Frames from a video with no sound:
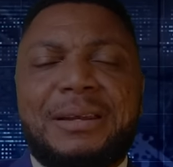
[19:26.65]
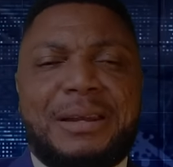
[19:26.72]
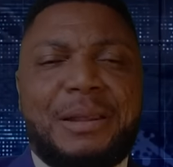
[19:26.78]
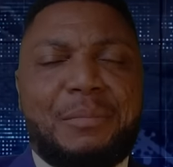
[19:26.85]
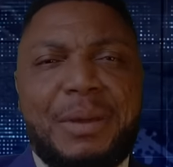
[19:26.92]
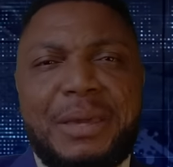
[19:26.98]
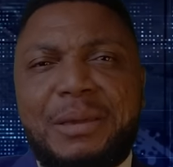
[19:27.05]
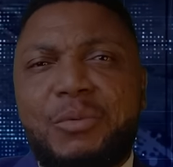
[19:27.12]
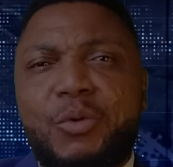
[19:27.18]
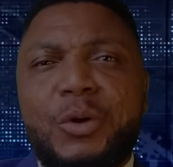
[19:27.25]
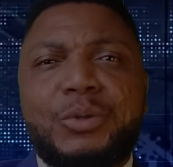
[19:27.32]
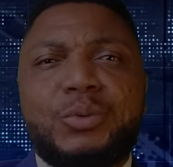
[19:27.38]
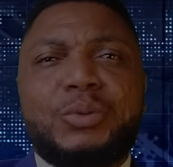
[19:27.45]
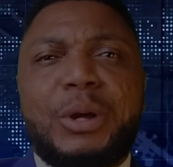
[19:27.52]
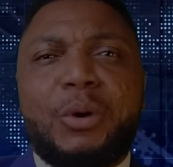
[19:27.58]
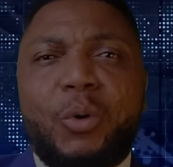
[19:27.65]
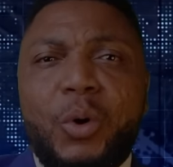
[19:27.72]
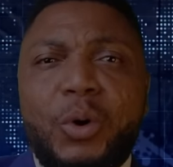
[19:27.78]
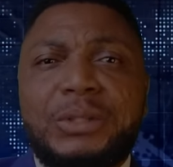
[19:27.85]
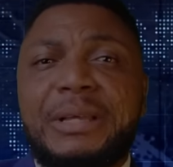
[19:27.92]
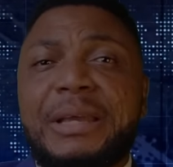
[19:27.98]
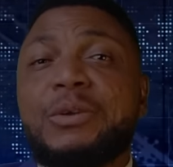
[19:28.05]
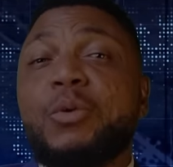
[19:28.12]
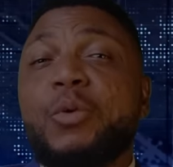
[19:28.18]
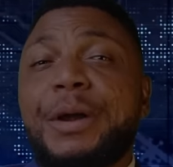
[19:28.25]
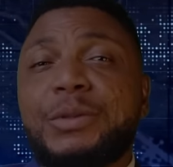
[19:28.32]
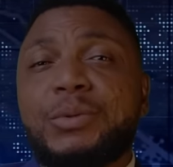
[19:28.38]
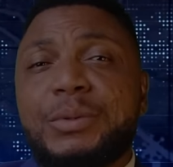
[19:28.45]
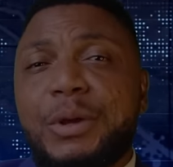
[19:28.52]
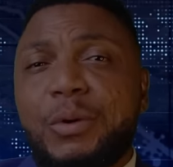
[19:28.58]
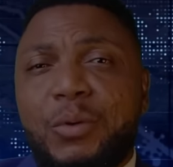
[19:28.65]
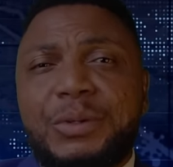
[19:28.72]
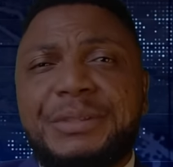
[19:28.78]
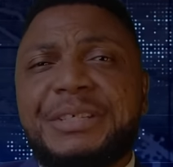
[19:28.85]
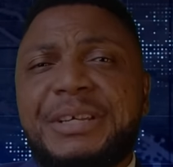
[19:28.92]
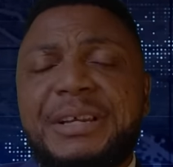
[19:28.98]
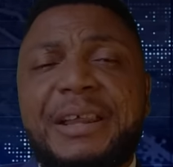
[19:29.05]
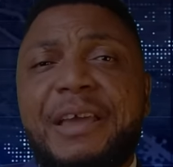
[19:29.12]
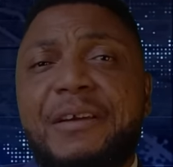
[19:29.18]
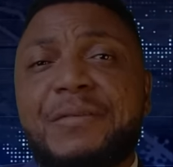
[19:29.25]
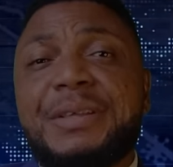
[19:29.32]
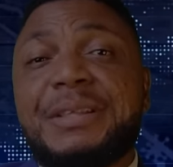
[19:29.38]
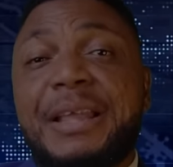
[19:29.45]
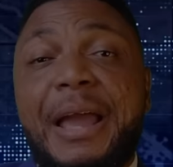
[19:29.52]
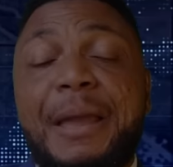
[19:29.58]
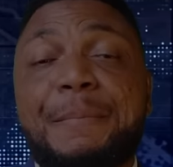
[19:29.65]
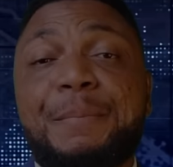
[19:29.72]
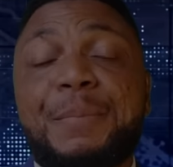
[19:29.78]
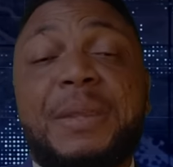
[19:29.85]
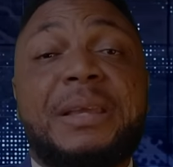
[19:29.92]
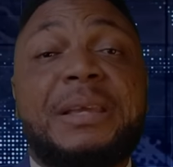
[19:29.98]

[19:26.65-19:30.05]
They make him go to the court, and going to the court each and every time